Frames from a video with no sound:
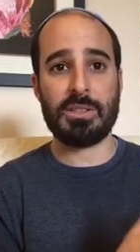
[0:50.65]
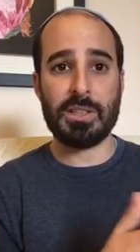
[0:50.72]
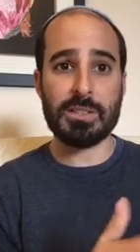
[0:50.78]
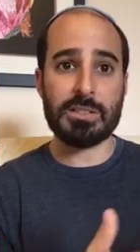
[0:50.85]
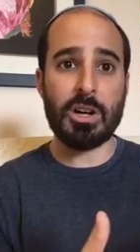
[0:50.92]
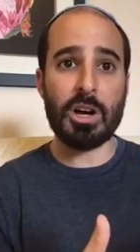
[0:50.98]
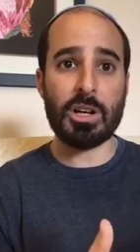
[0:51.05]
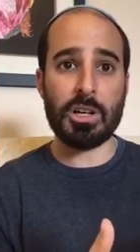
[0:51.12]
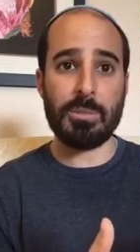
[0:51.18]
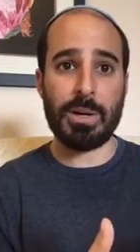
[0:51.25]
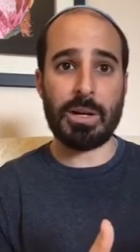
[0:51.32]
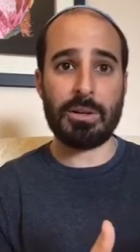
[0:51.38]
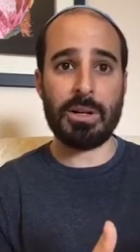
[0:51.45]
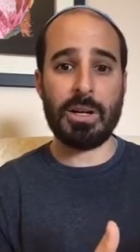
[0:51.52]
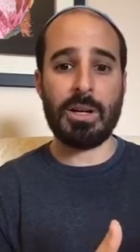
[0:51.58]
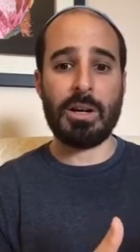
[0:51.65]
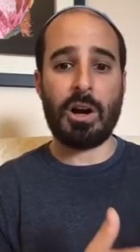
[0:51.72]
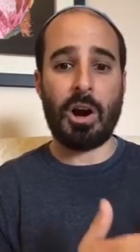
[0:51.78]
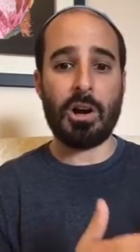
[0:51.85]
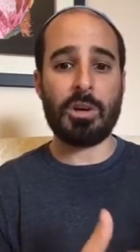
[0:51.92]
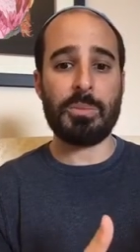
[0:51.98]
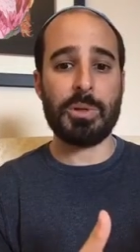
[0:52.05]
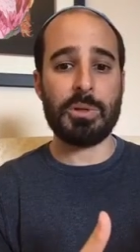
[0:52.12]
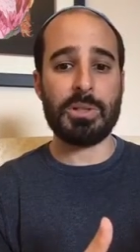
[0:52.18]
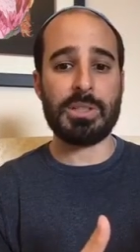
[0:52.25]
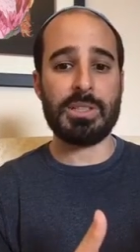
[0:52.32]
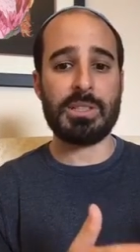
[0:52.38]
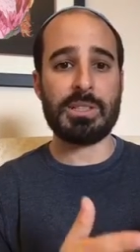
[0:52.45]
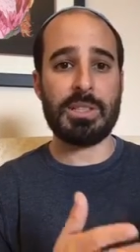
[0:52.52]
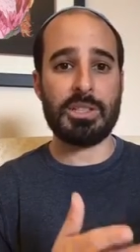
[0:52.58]
So let's talk about autoimmune
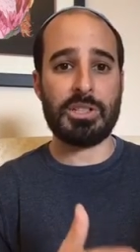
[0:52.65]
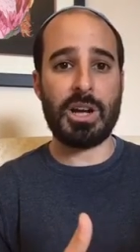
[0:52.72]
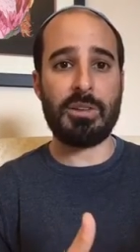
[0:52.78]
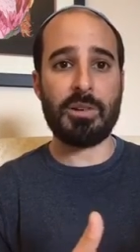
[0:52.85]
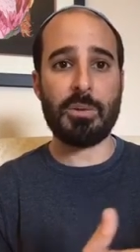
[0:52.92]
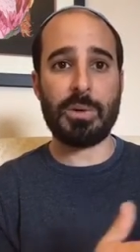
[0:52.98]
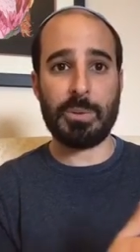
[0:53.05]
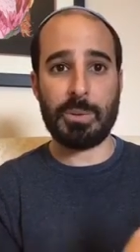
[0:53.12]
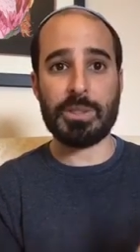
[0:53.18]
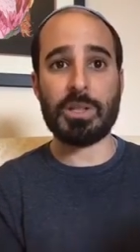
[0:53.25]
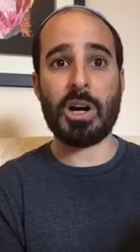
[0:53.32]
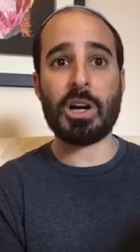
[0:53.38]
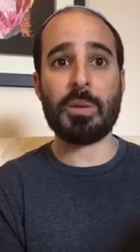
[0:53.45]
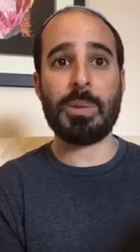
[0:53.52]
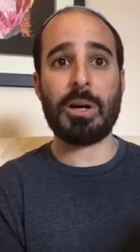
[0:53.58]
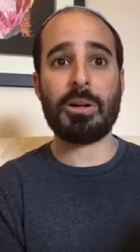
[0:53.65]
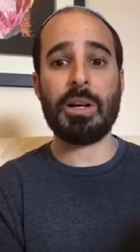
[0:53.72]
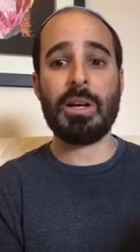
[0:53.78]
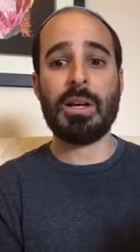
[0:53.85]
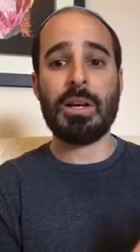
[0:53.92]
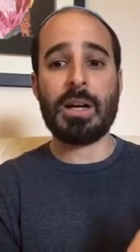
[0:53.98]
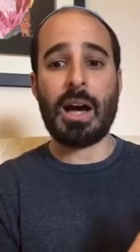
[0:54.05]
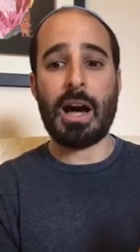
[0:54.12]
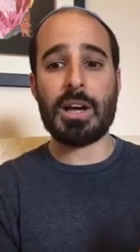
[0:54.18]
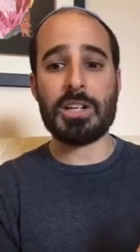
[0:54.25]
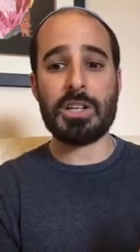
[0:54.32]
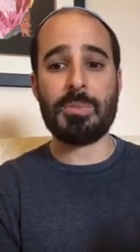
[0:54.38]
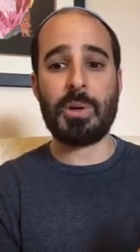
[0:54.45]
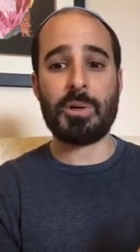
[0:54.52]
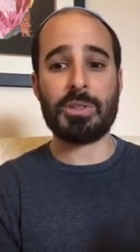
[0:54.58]
disease in general when we talk about
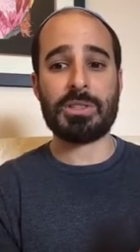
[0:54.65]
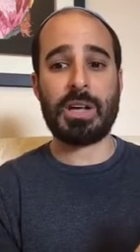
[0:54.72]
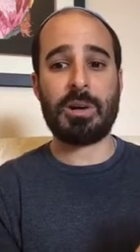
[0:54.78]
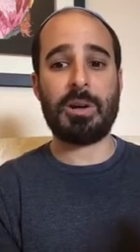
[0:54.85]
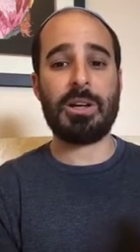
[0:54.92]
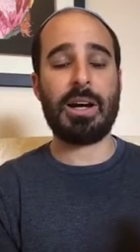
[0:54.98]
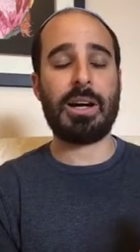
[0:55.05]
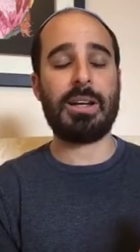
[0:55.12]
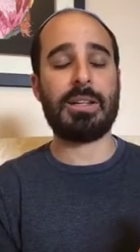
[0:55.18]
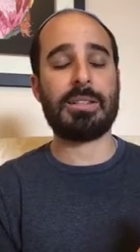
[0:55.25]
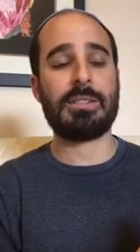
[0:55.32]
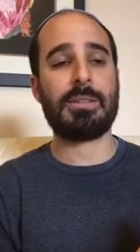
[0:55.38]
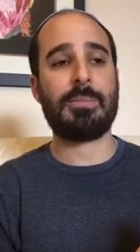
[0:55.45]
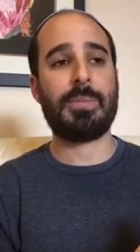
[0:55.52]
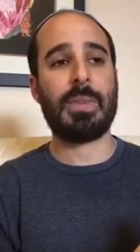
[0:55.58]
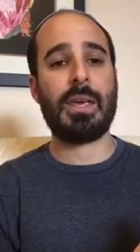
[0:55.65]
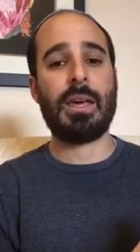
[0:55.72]
Hashimoto's thyroiditis.